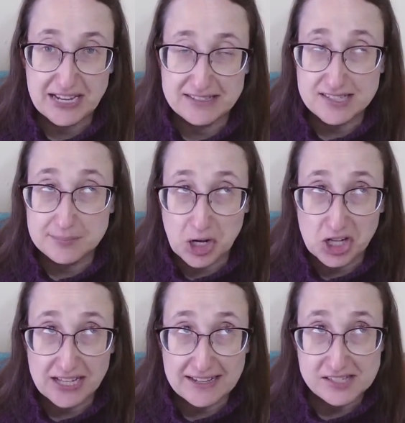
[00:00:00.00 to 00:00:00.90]
as
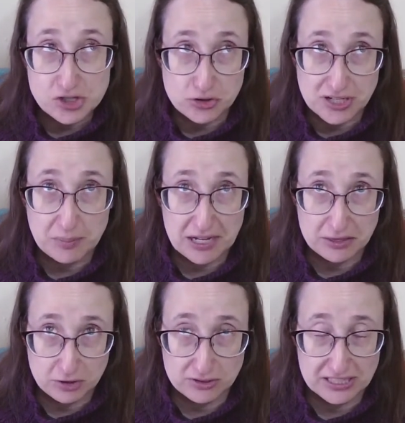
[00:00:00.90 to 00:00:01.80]
small as 30 by
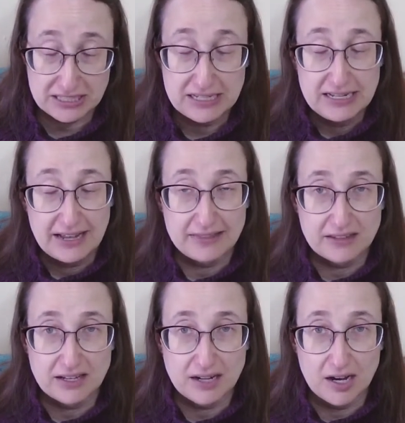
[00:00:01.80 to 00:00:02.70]
30 and
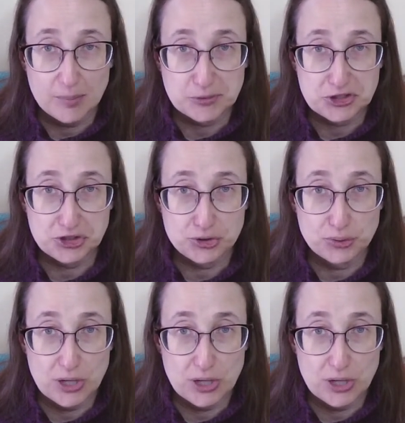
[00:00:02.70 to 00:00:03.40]
then up to,